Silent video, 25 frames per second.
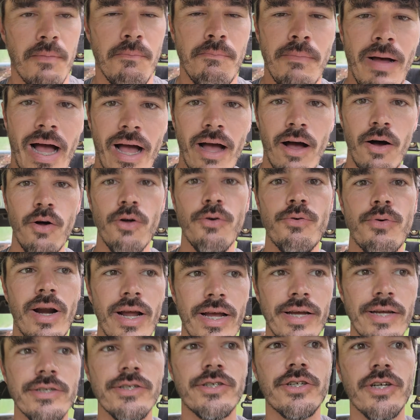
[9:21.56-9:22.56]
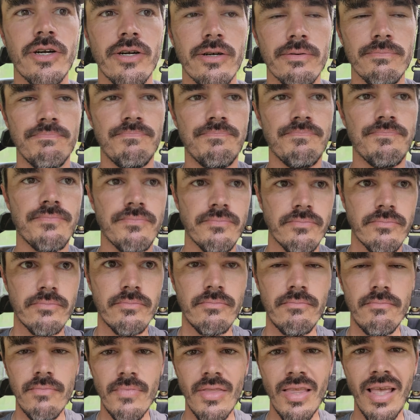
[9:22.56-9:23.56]
My old Ranger,
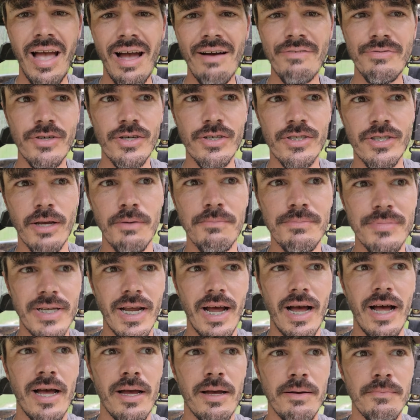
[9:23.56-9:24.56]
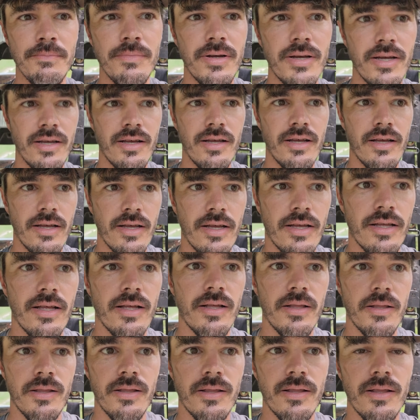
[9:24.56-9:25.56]
after some time,
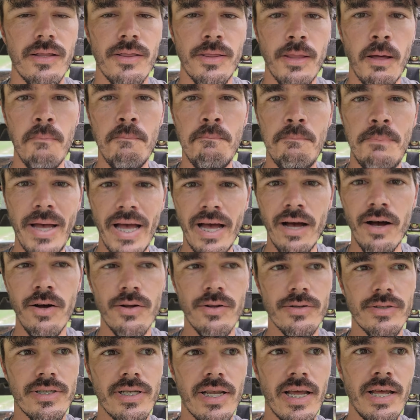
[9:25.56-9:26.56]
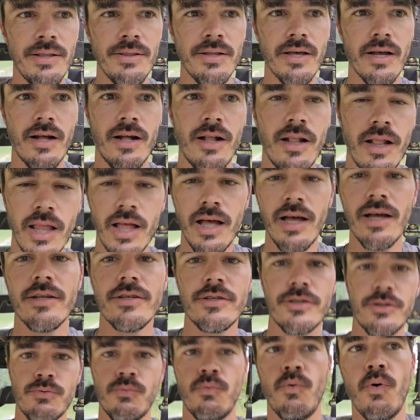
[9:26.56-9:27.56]
the belt and the
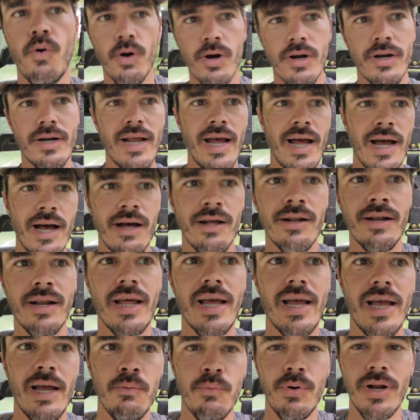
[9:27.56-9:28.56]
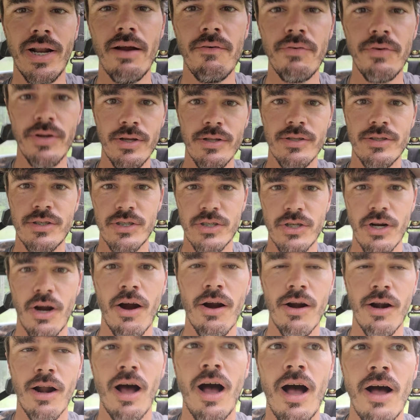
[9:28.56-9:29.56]
clutch wore down, and whenever you'd
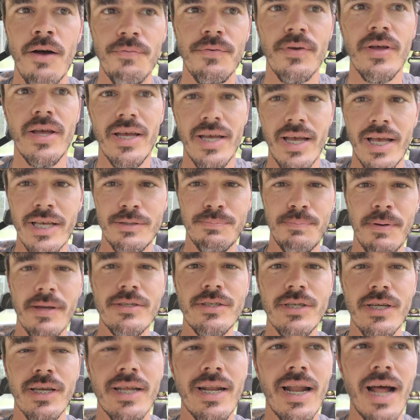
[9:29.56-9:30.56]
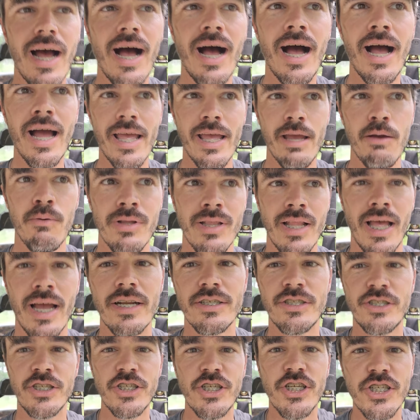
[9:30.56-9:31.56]
start off, especially in high, it would like
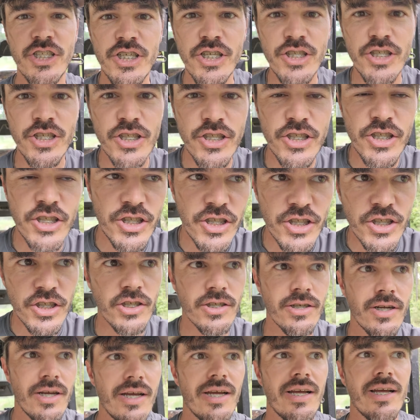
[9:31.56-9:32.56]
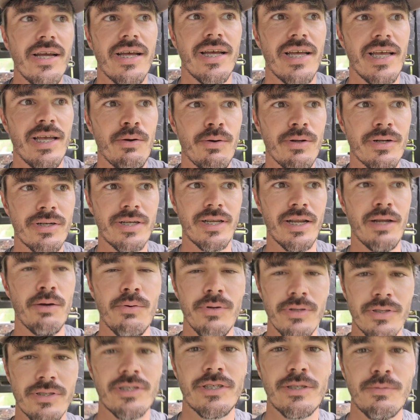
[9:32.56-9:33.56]
it
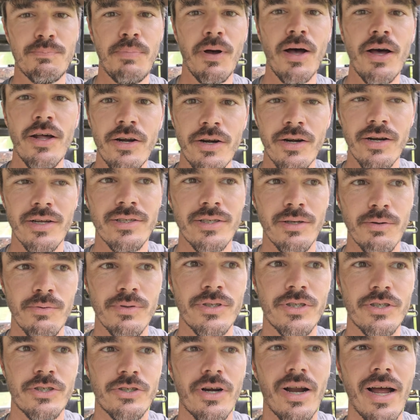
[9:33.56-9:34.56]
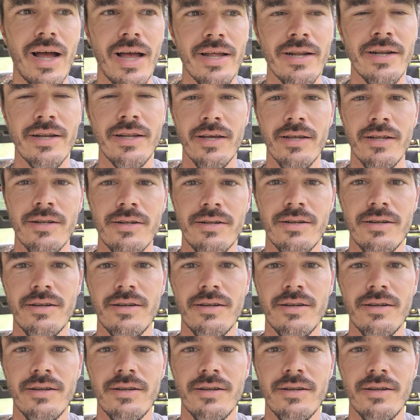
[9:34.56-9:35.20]
would sputter as it was trying to